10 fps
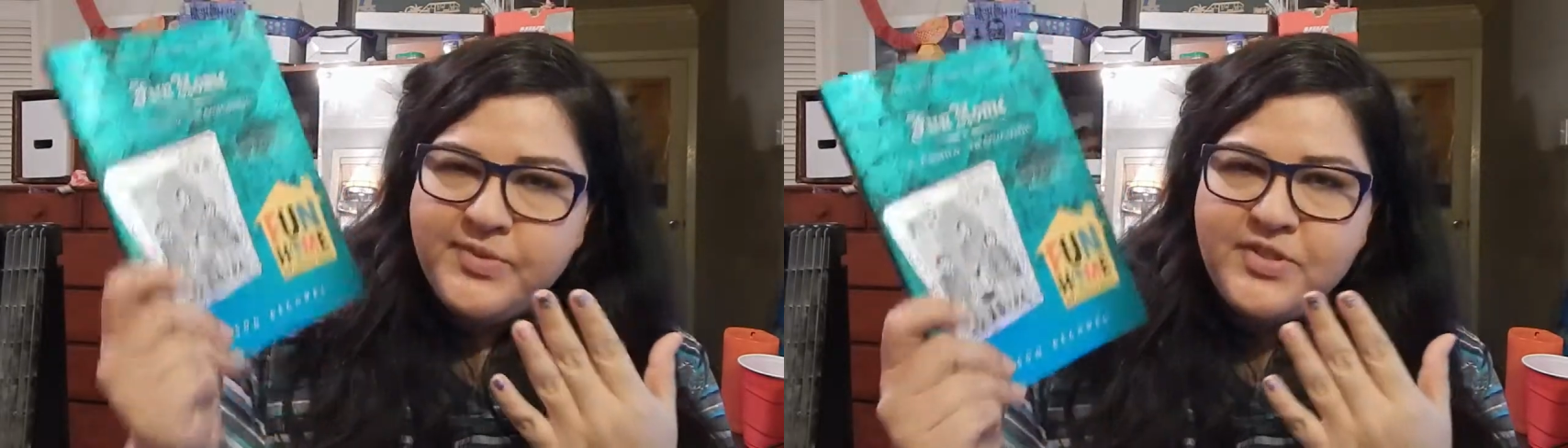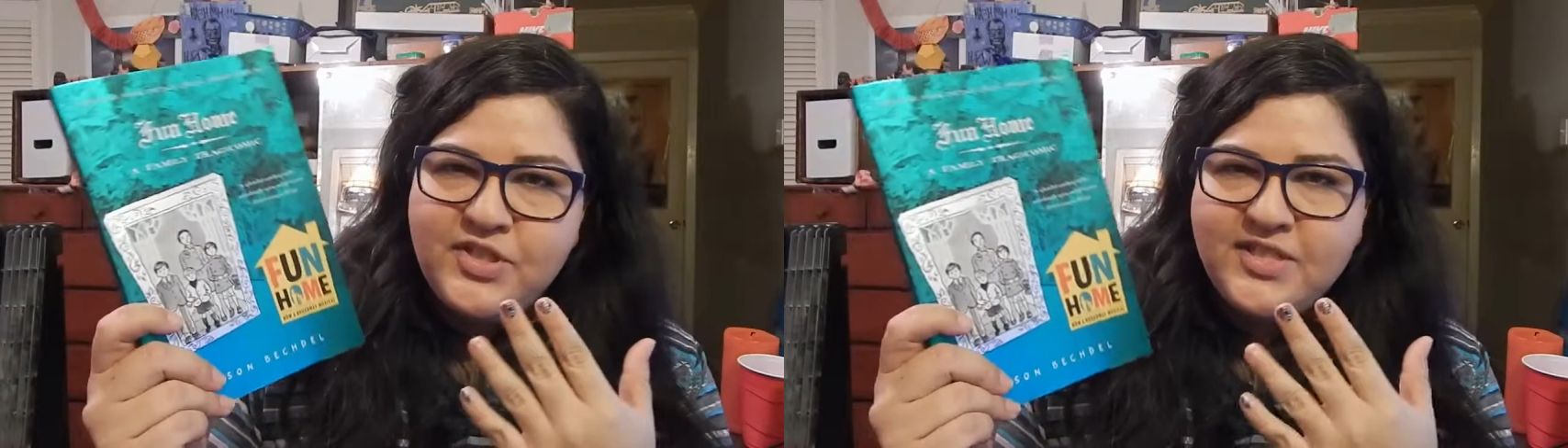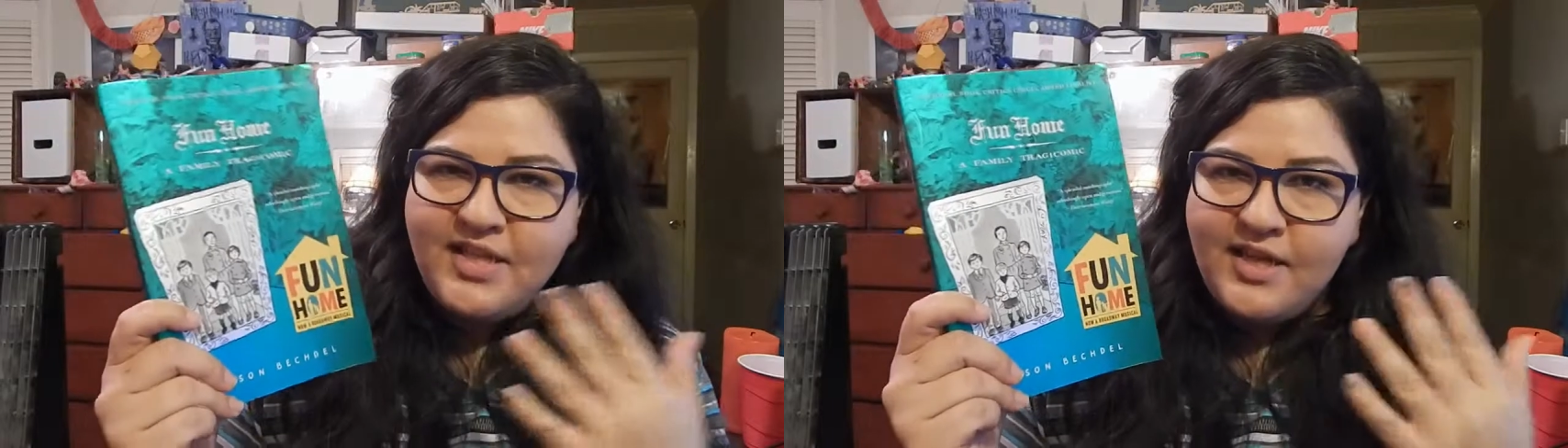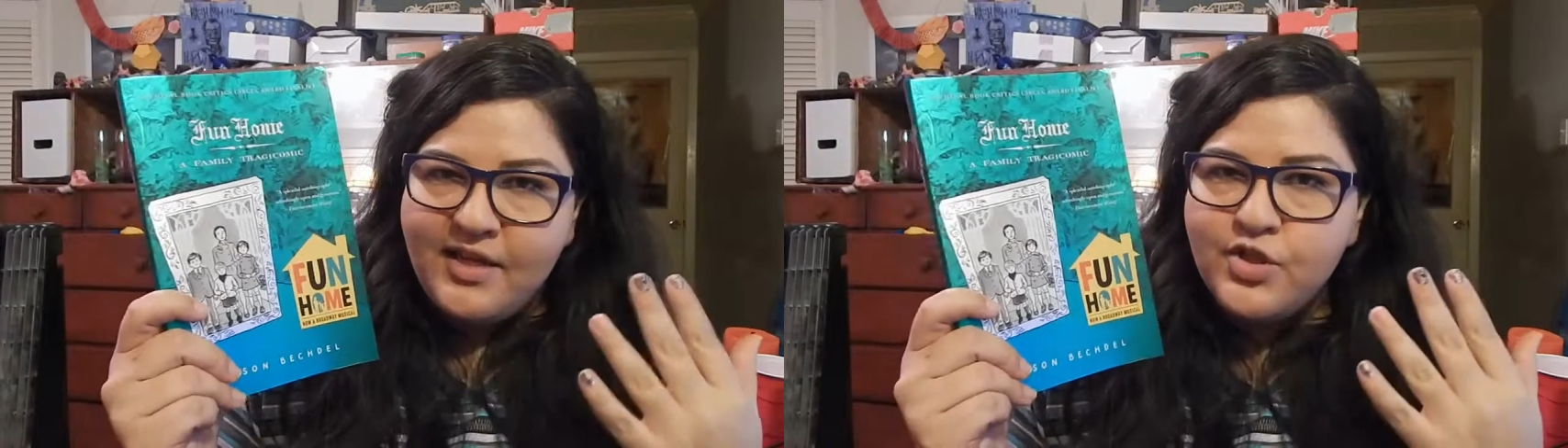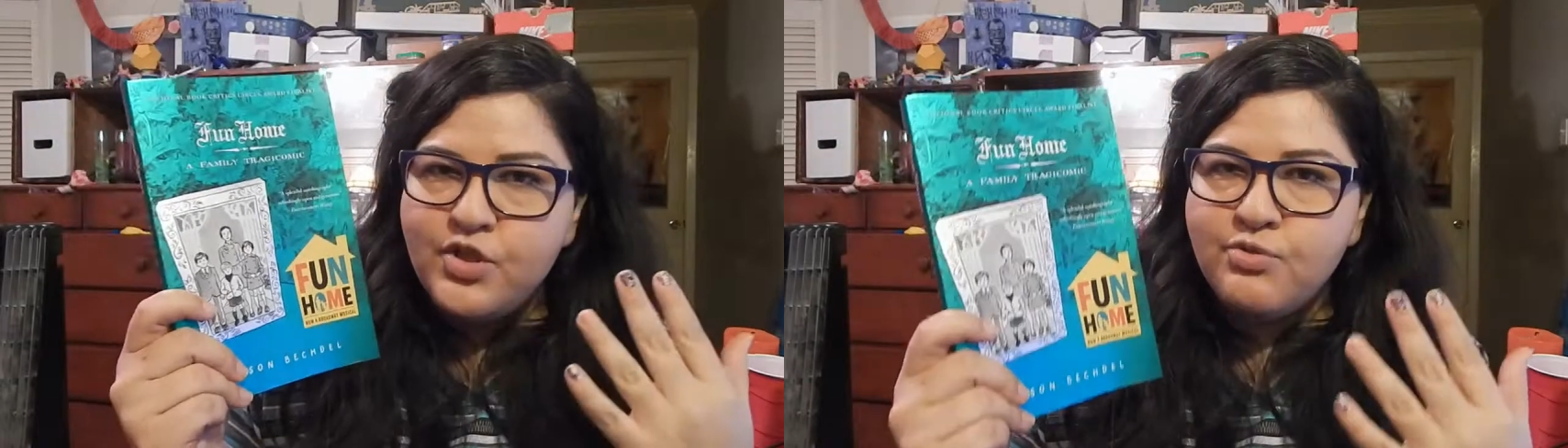was just like
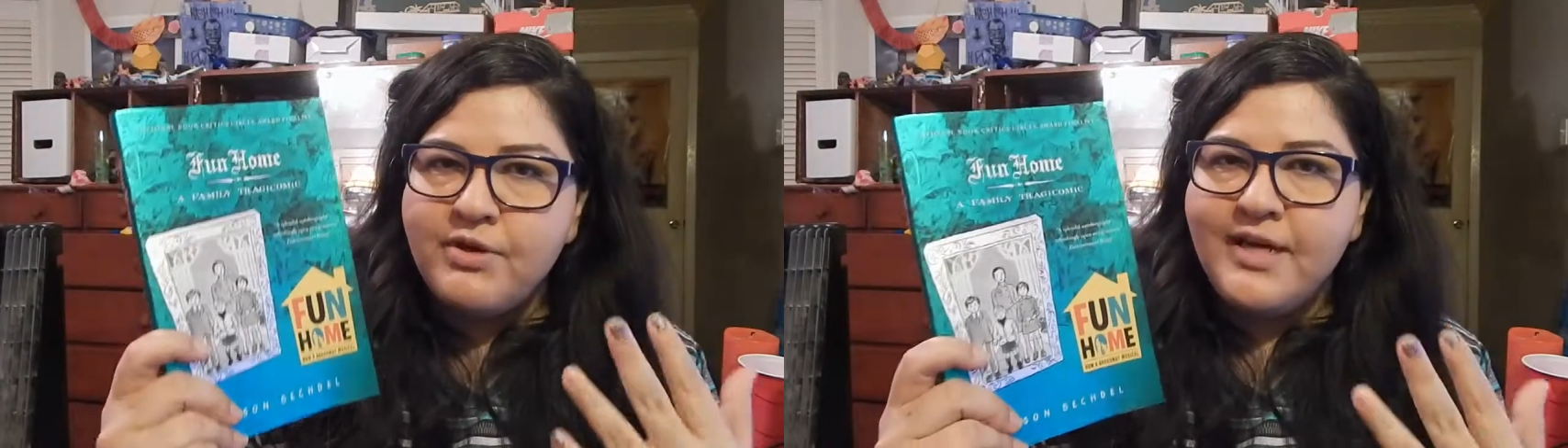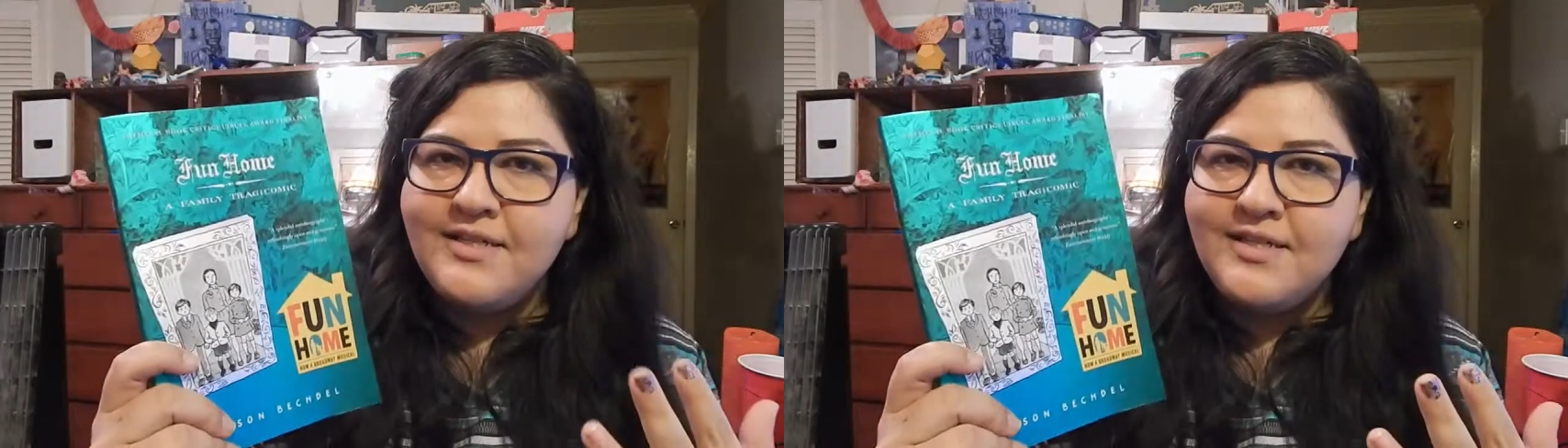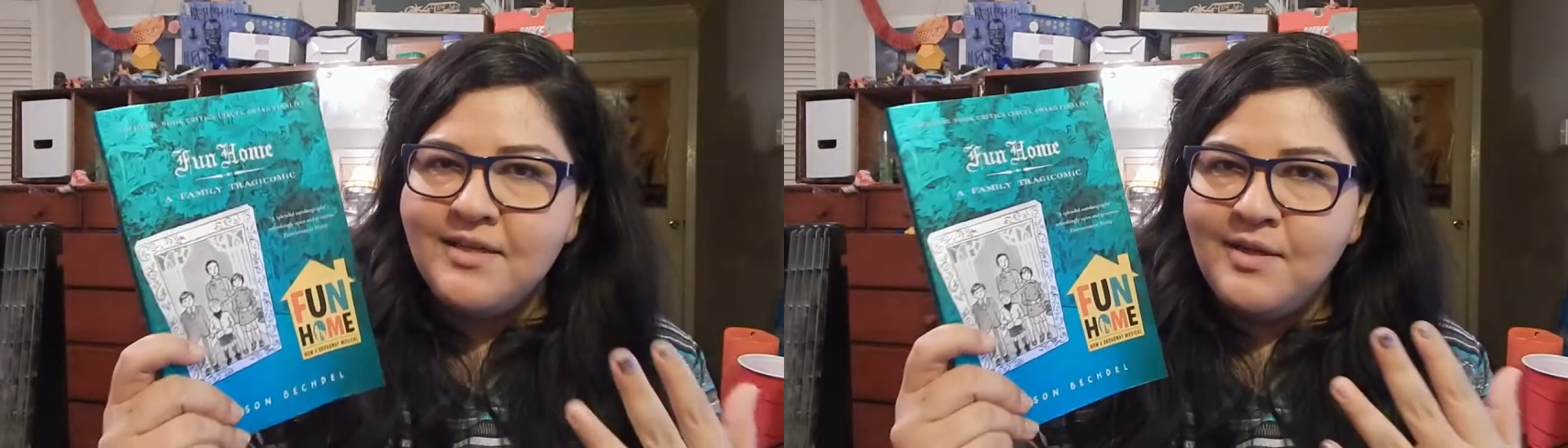a straight